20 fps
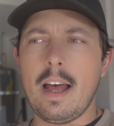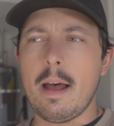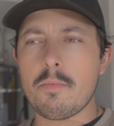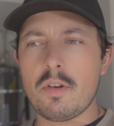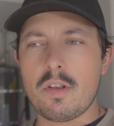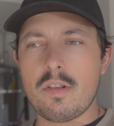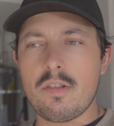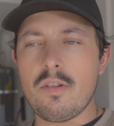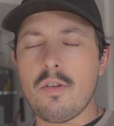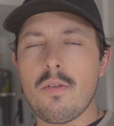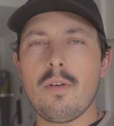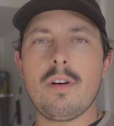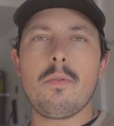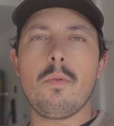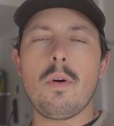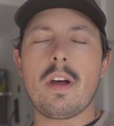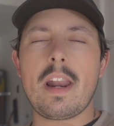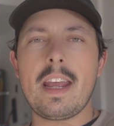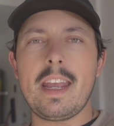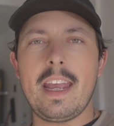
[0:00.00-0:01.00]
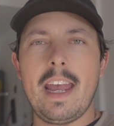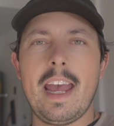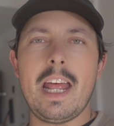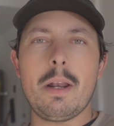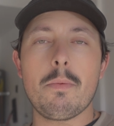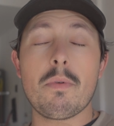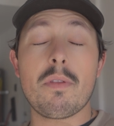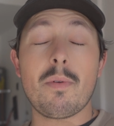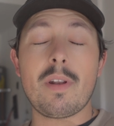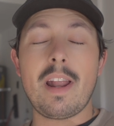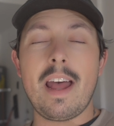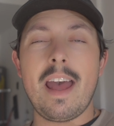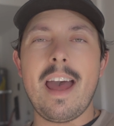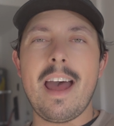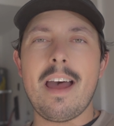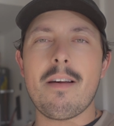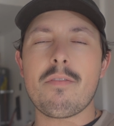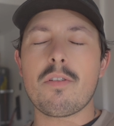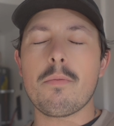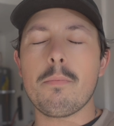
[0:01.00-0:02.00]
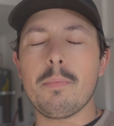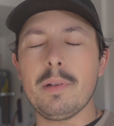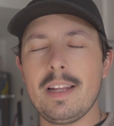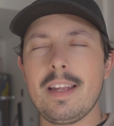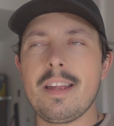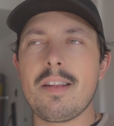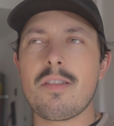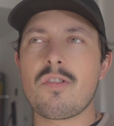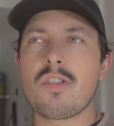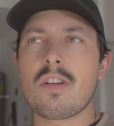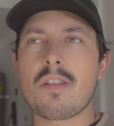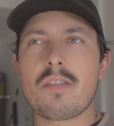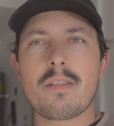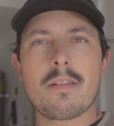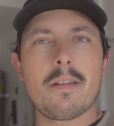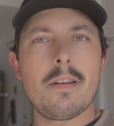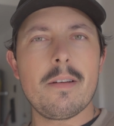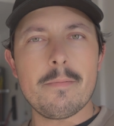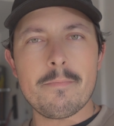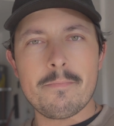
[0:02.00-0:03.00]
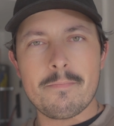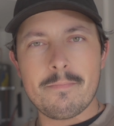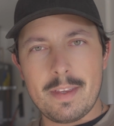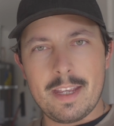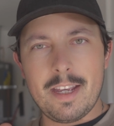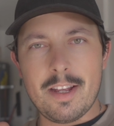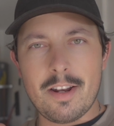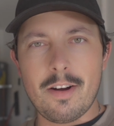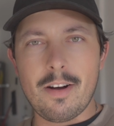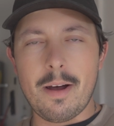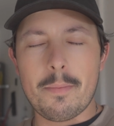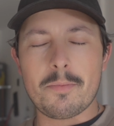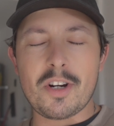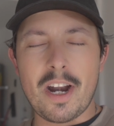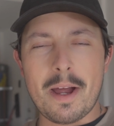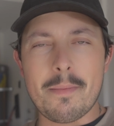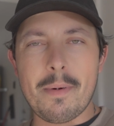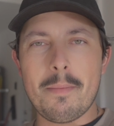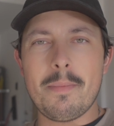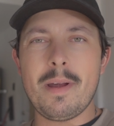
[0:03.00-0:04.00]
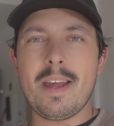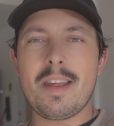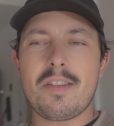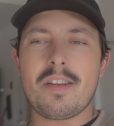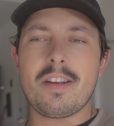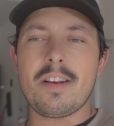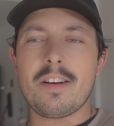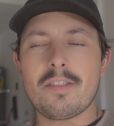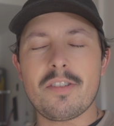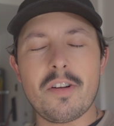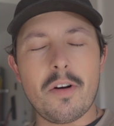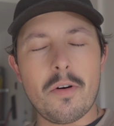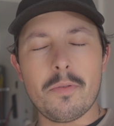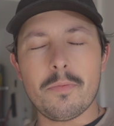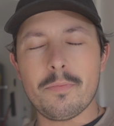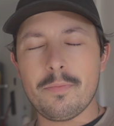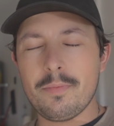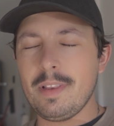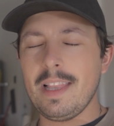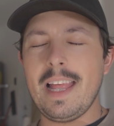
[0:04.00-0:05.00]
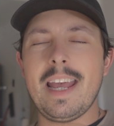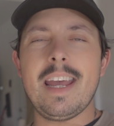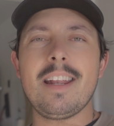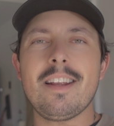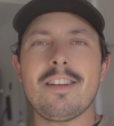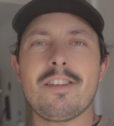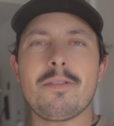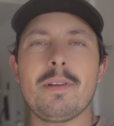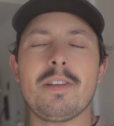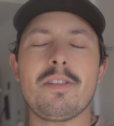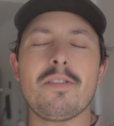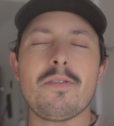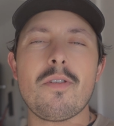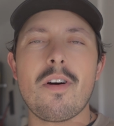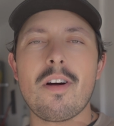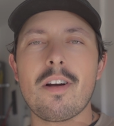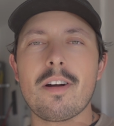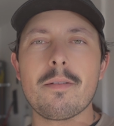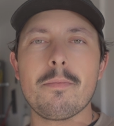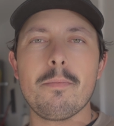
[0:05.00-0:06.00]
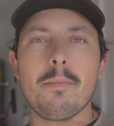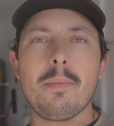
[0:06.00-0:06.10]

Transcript: I'm just doing what I can with what I have. So please just, you know, I'm trying my best here. Don't lay it into me too hard.